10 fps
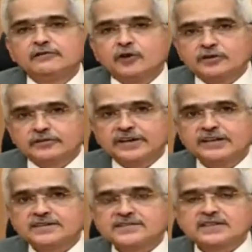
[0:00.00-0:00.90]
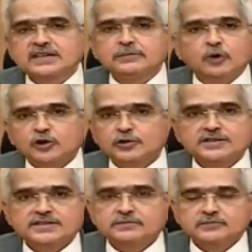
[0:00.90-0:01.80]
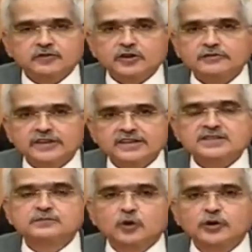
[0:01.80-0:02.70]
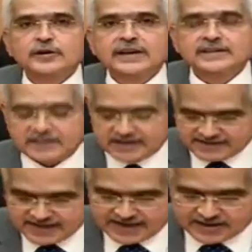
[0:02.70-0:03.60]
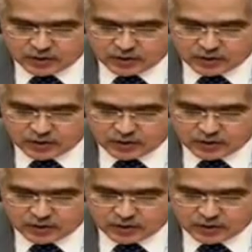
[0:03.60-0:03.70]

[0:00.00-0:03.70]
for the various borrowers, for the various borrowing entities.